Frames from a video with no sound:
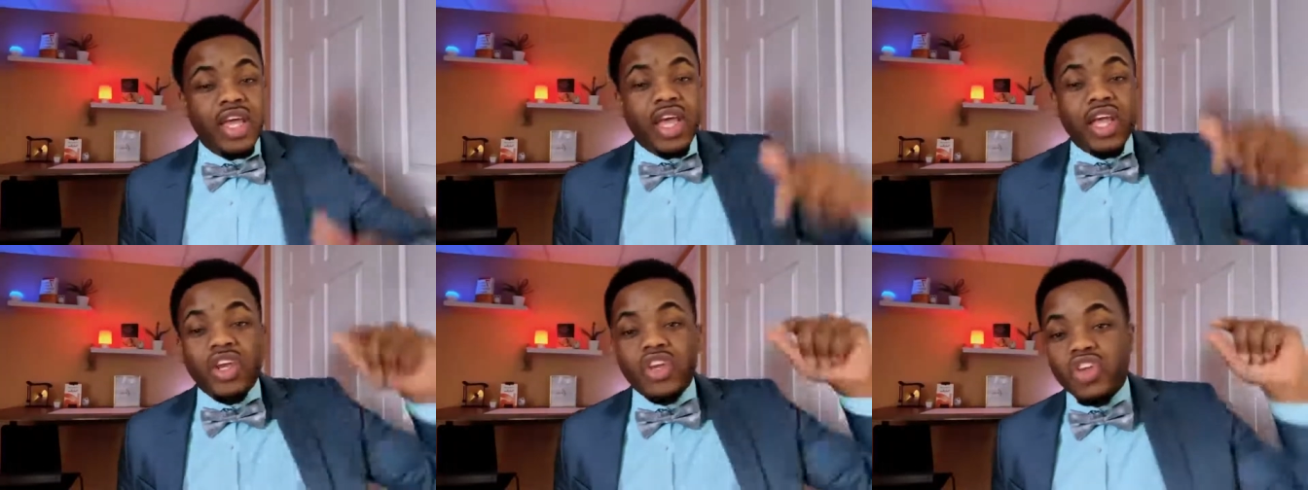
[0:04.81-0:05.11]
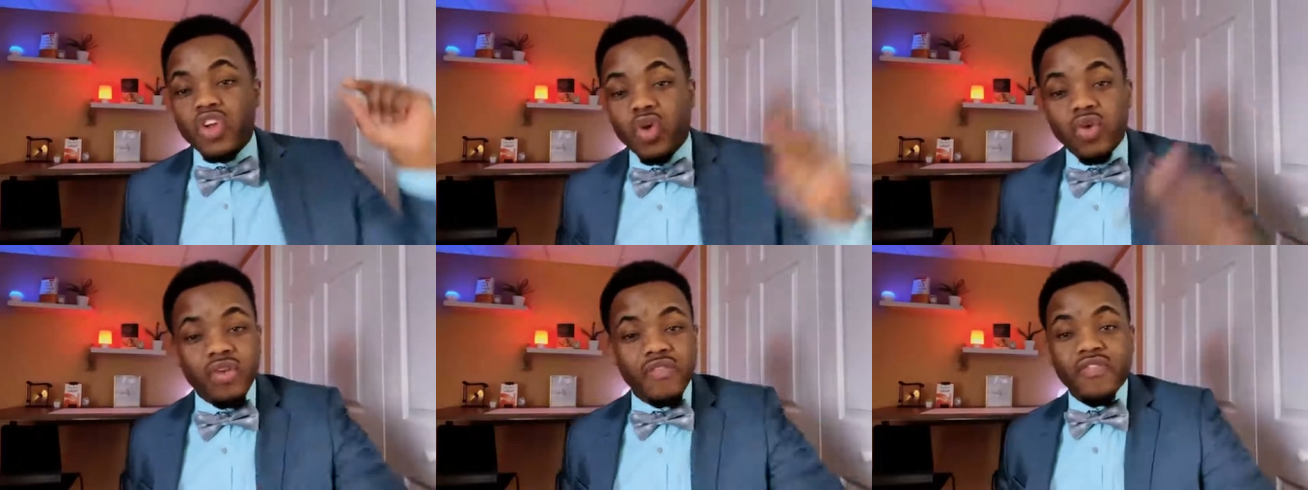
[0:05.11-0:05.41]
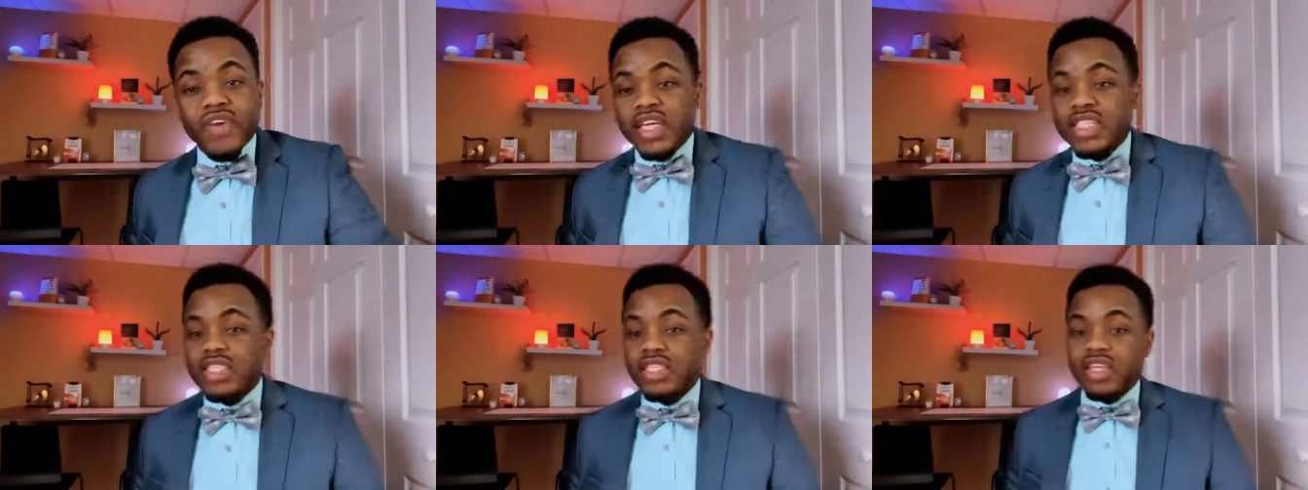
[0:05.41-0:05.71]
and don't
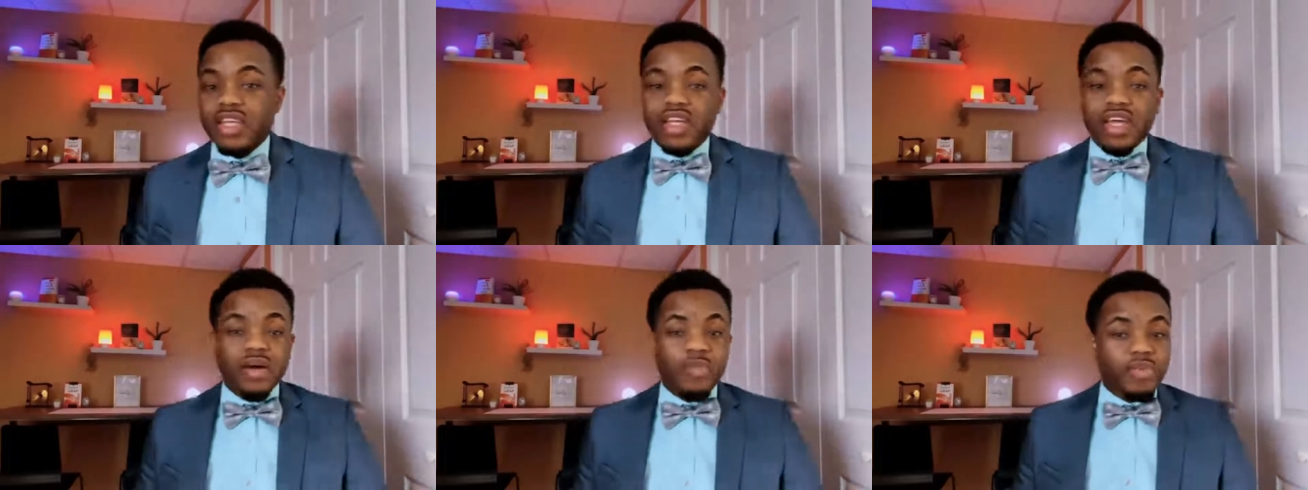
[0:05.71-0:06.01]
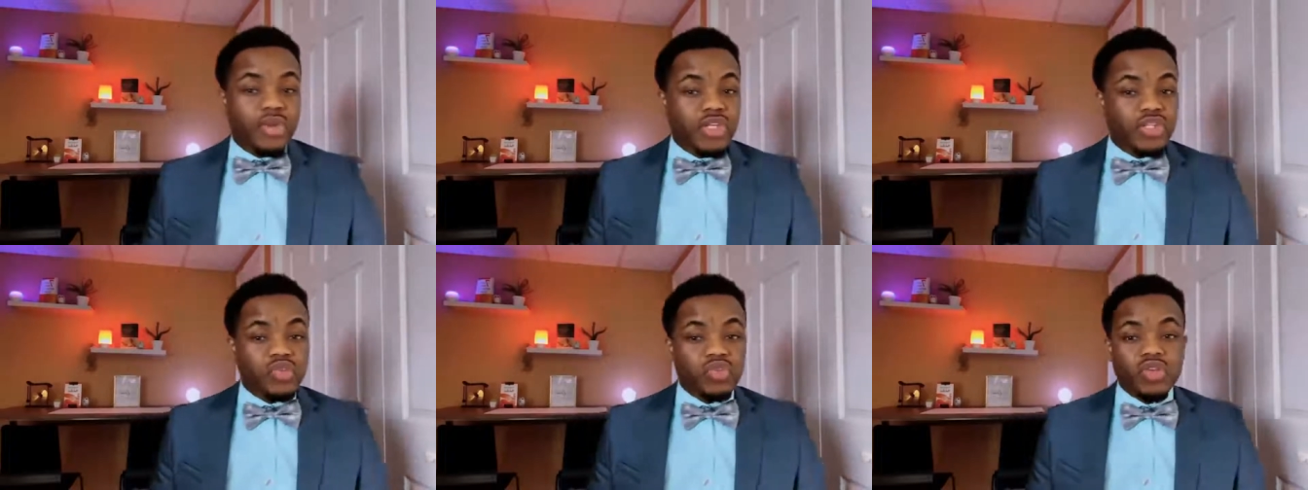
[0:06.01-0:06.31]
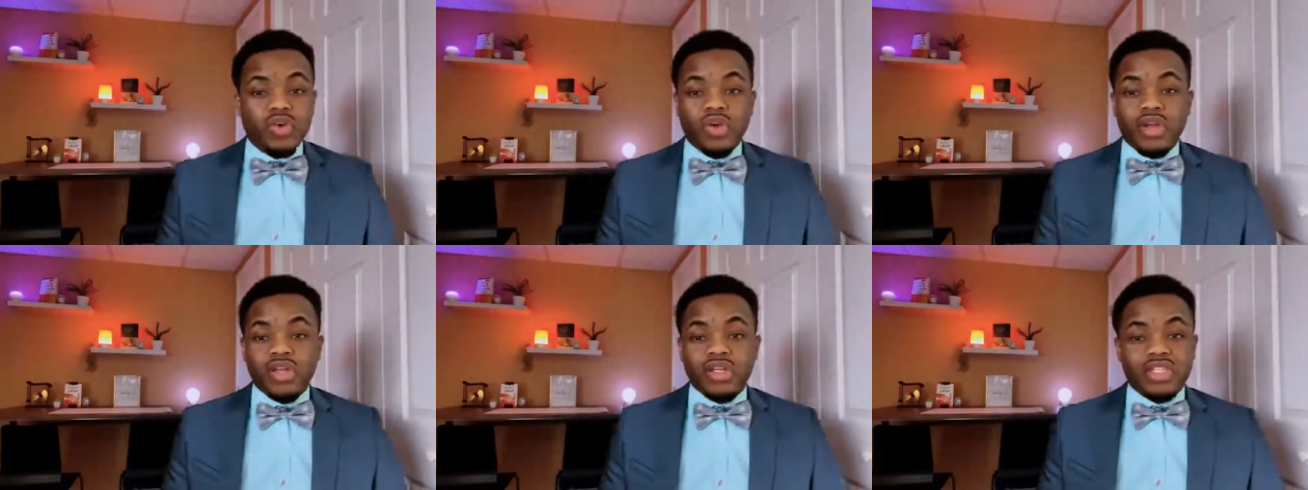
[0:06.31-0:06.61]
invest in the companies you
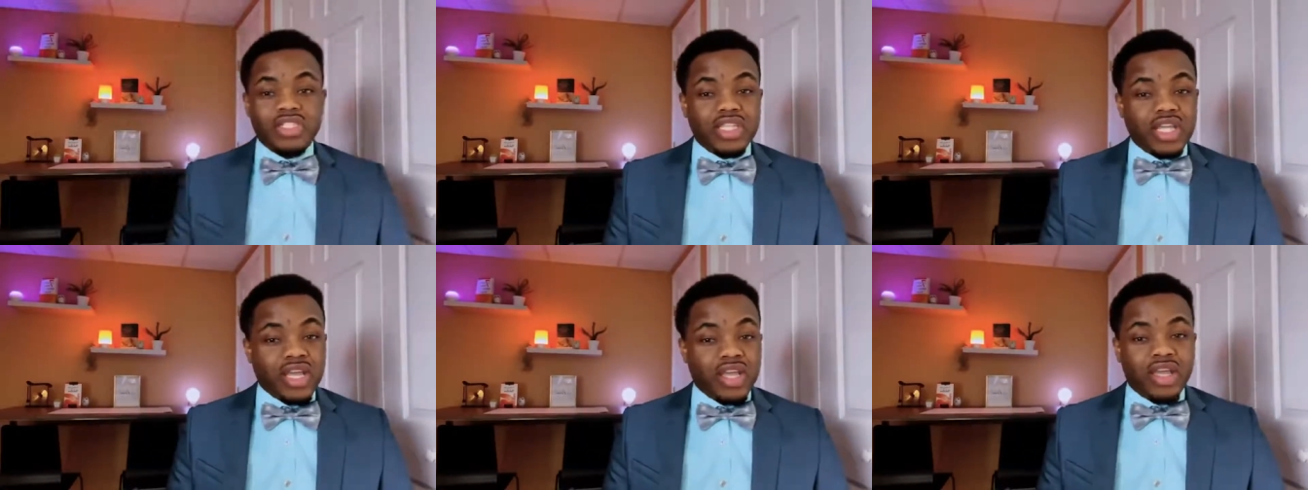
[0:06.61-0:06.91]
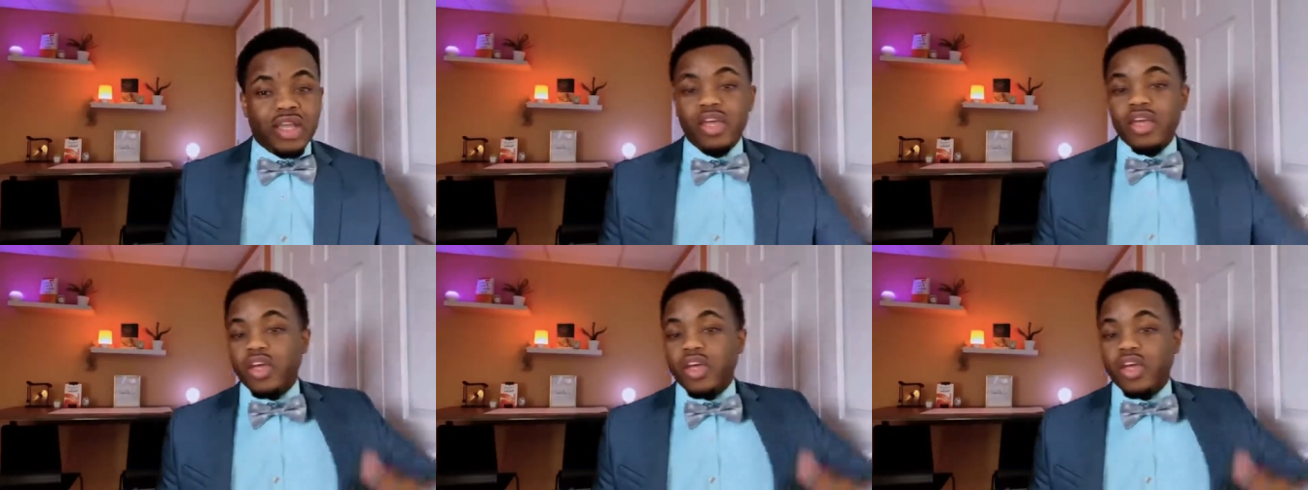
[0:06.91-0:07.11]
don't understand,